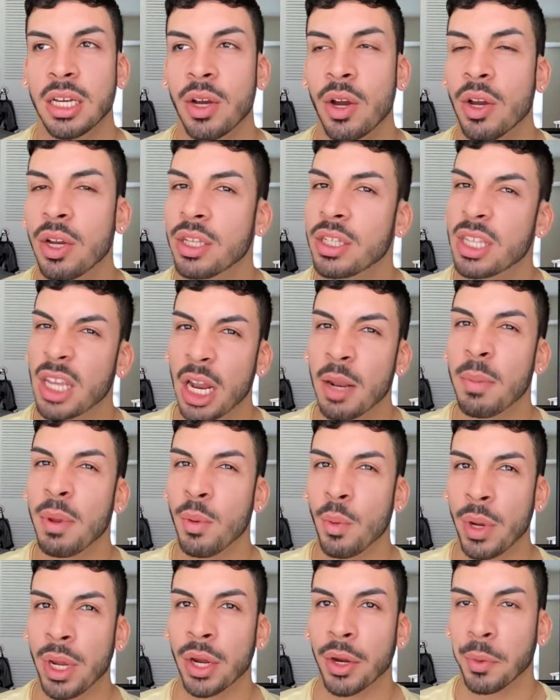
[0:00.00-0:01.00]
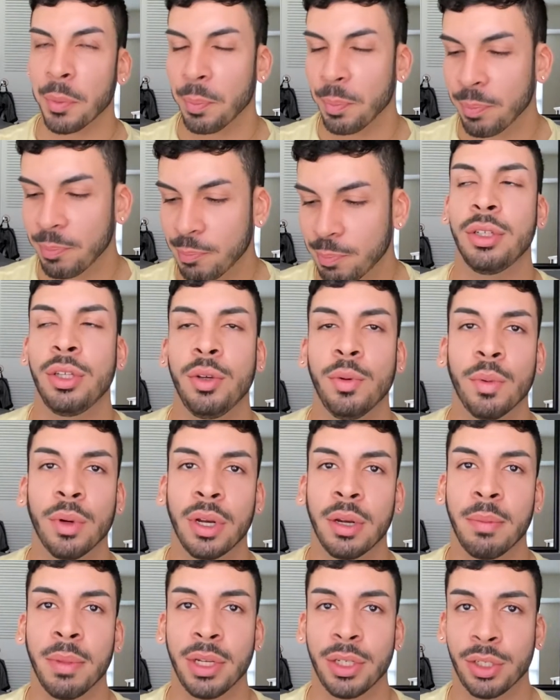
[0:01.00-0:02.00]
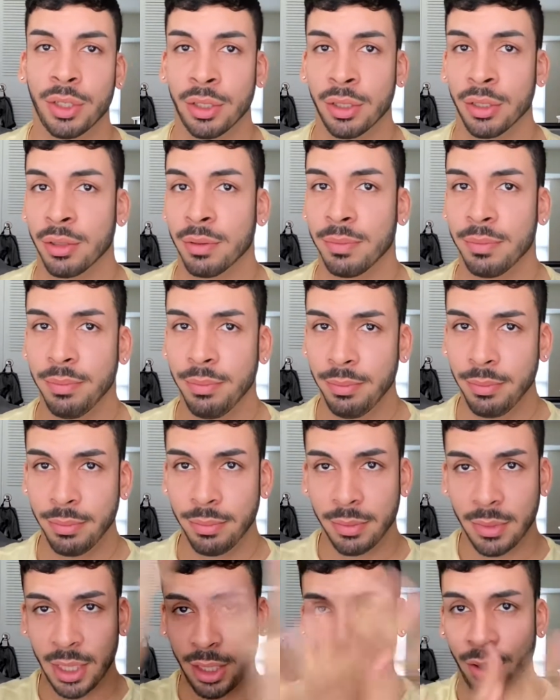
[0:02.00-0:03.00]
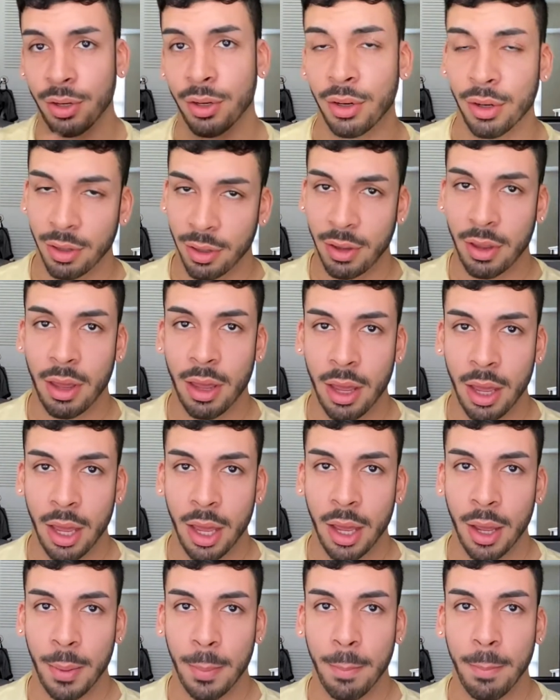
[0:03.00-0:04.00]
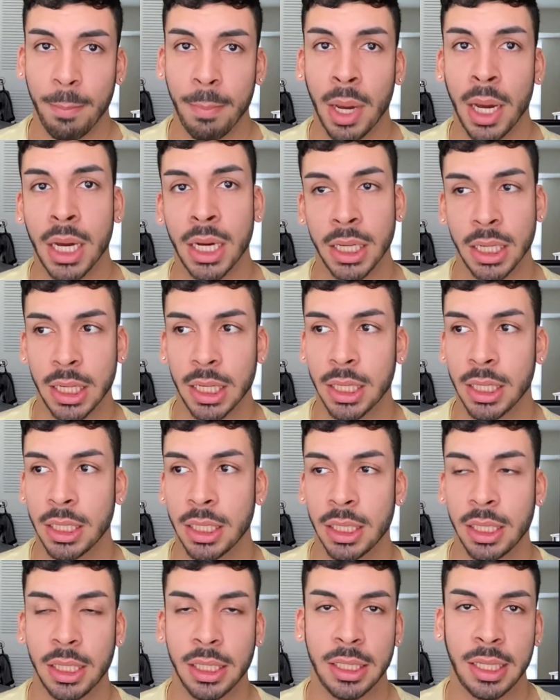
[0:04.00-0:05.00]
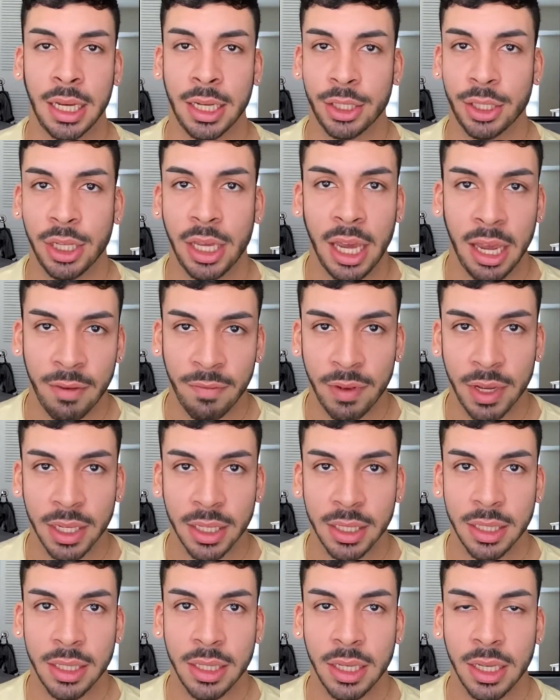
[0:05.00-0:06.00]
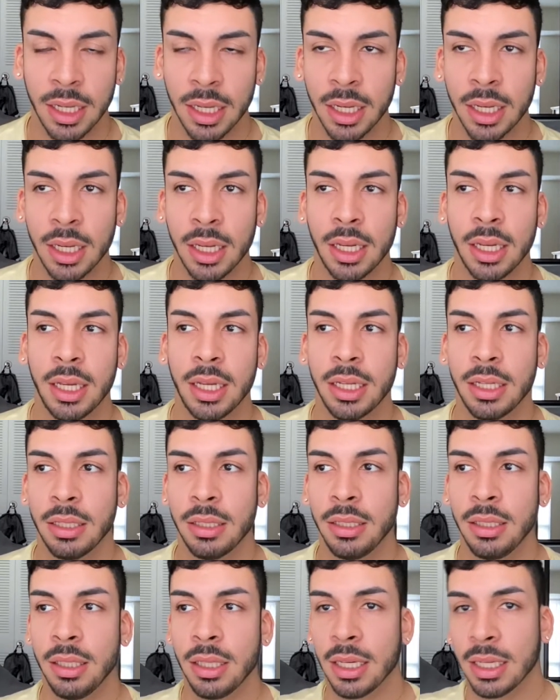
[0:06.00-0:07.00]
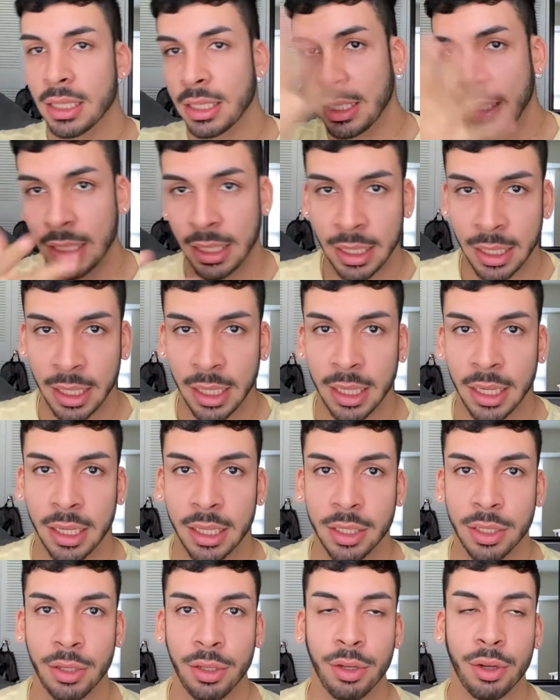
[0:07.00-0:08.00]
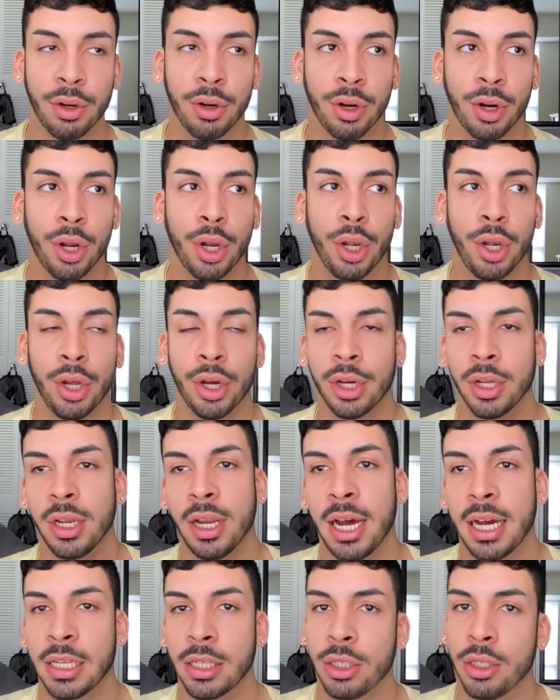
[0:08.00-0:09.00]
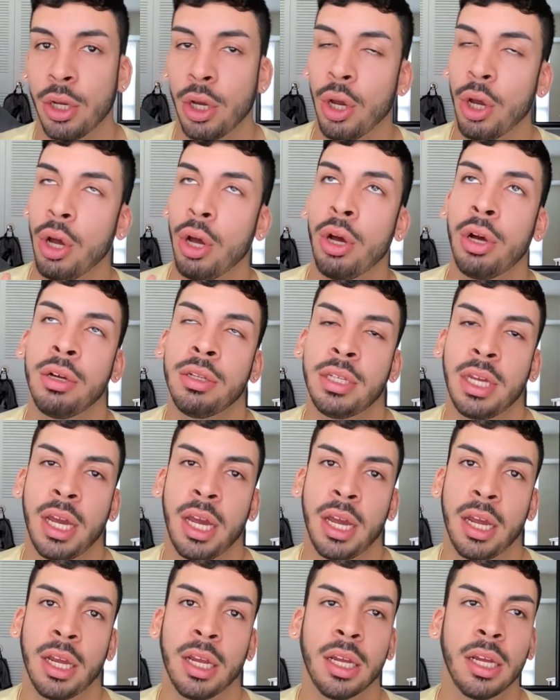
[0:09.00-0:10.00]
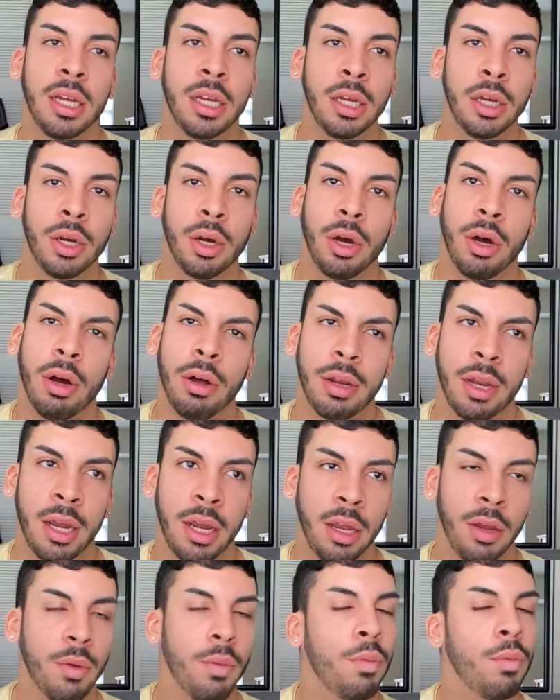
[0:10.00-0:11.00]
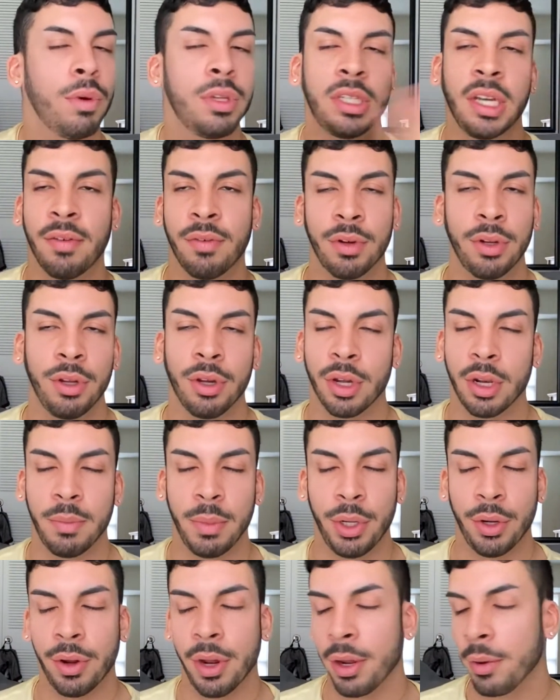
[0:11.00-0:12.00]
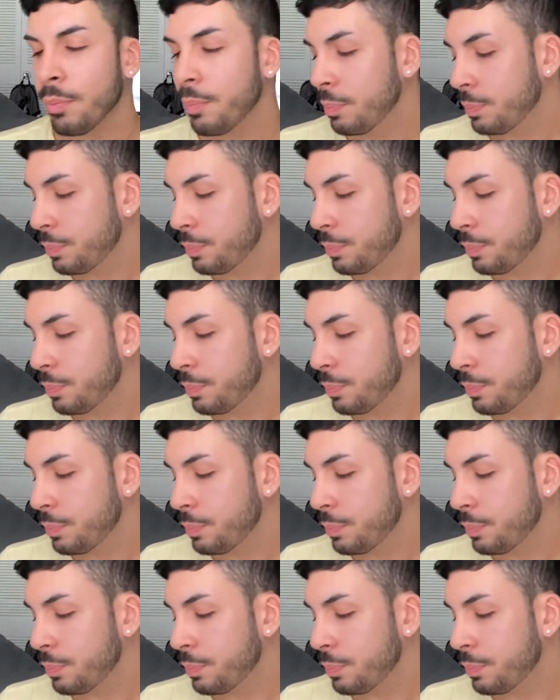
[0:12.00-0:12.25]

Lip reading: it's gonna be weird. You want to make sure that your mug / canvas is clean so your look lasts all day, all night, whichever you're gonna be doing.